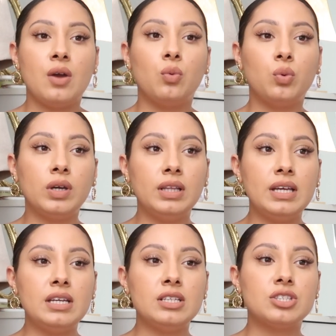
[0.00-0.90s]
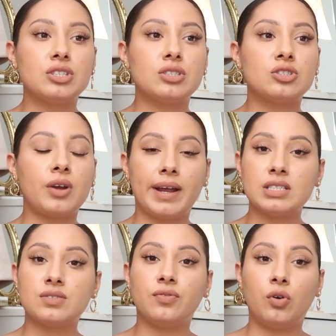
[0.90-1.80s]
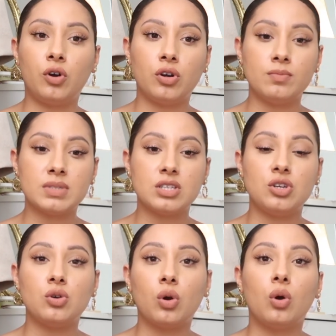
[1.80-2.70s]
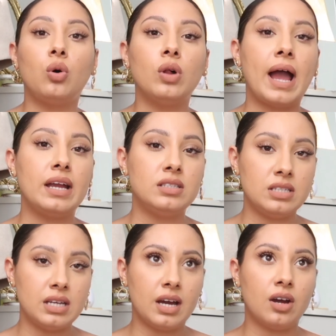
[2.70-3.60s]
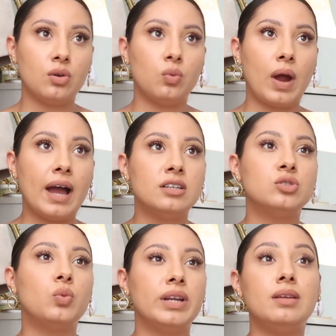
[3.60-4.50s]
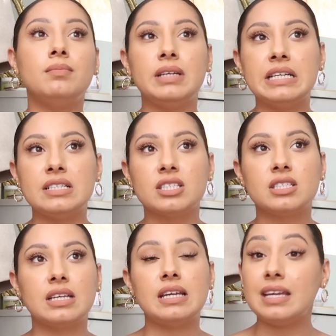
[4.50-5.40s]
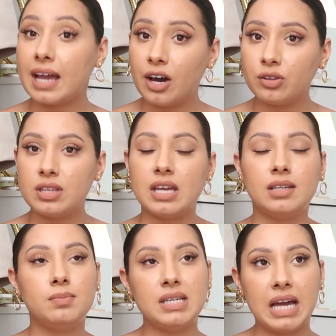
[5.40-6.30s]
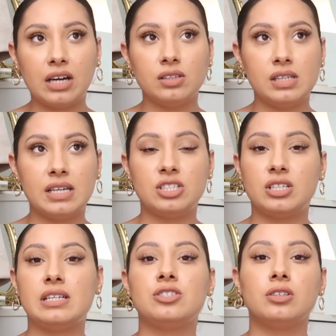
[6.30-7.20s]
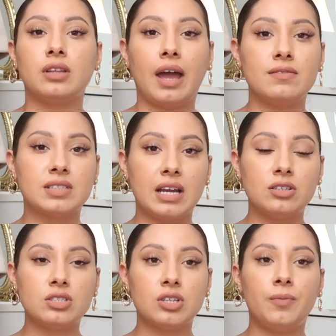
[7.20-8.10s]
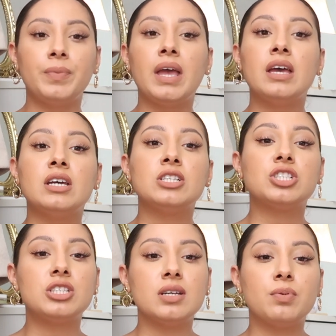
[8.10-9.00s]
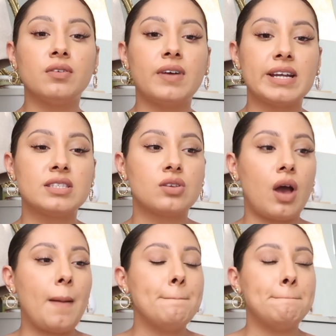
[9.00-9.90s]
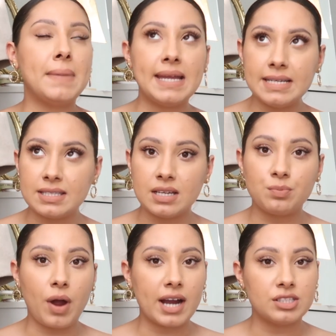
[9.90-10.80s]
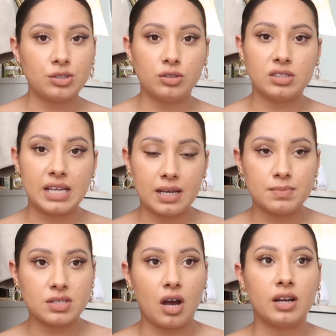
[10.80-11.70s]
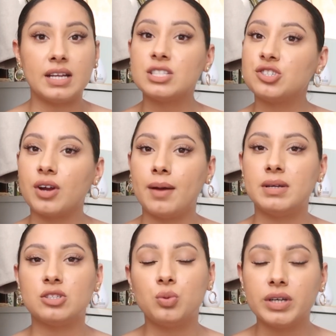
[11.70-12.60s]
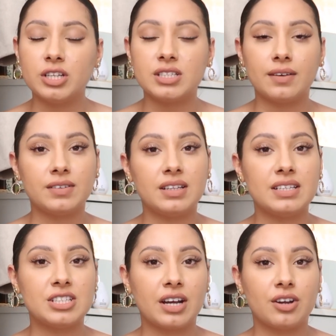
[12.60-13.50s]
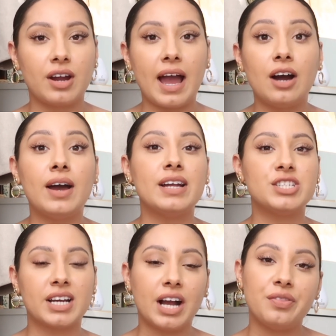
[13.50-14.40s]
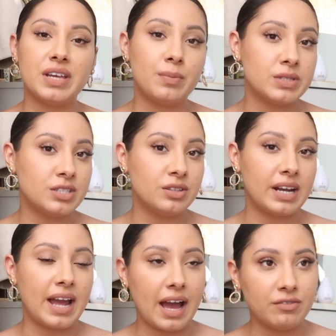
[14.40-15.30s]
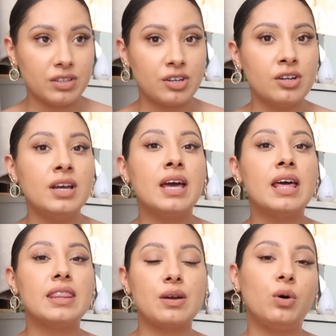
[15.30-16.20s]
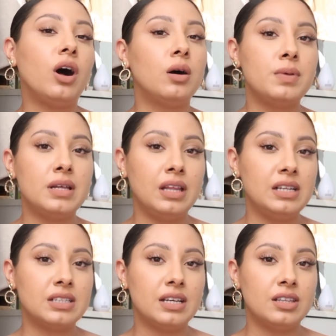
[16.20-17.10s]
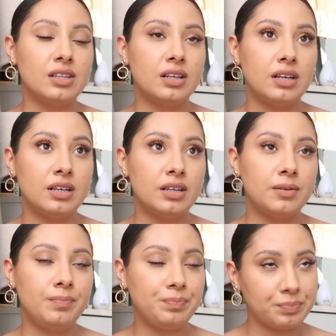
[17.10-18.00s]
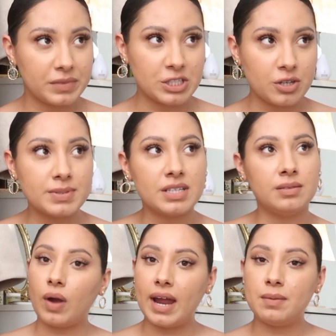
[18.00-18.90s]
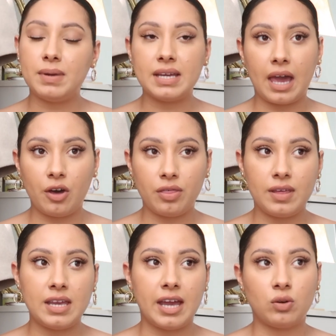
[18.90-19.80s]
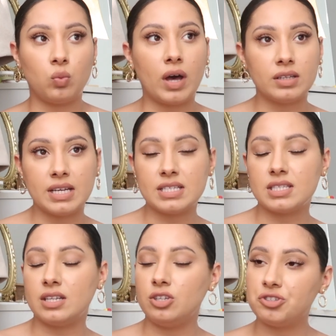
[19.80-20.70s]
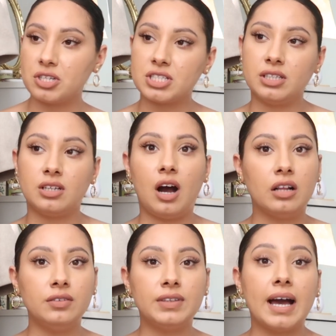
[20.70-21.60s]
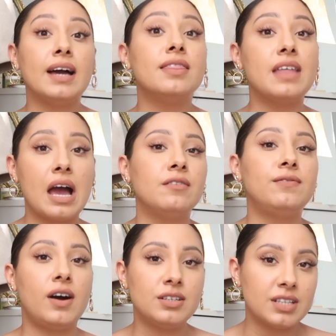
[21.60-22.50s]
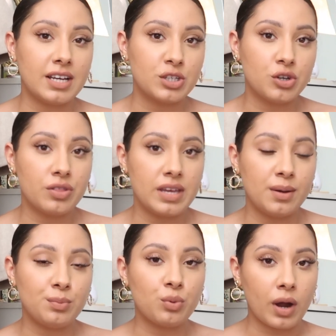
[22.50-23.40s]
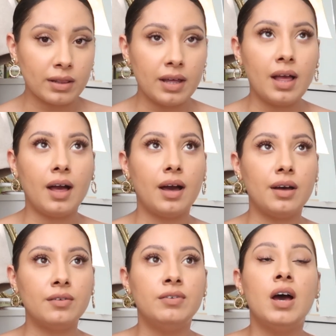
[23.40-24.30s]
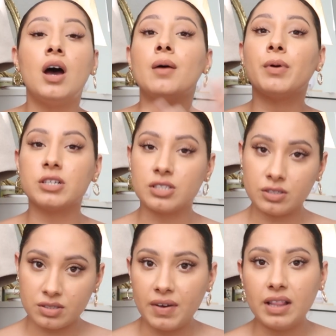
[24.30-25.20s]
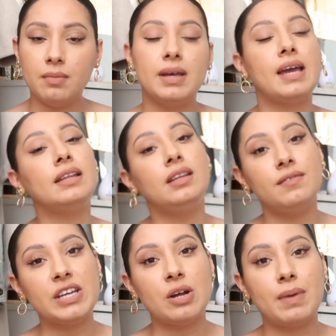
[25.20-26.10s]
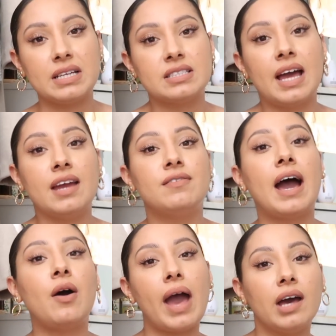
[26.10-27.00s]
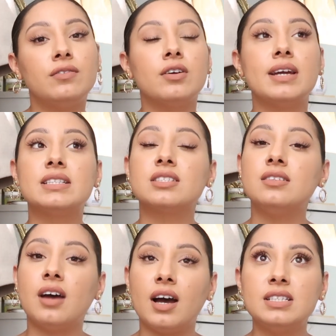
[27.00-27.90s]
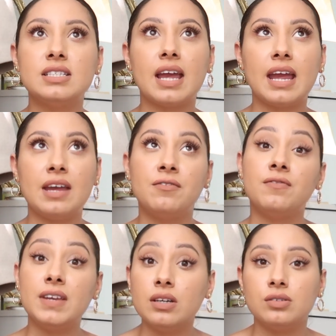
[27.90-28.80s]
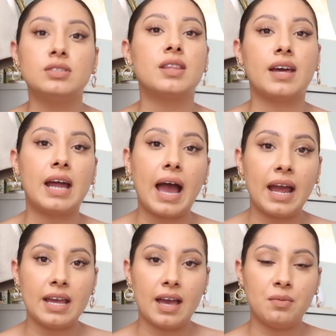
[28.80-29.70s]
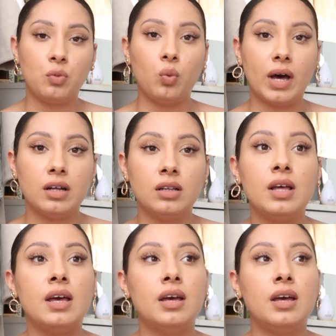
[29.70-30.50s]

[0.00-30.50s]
really transforms your whole idea around what it means to eat healthy and be healthy and change your lifestyle. So she provides amazing practical tips on Instagram and Twitter. Definitely check her out and check out the episode that I have with her. They will all be linked in the description, right? Being healthy and wellness and nutrition and all of that falls under the umbrella of personal development and living your best life. However, it's not a field that I am well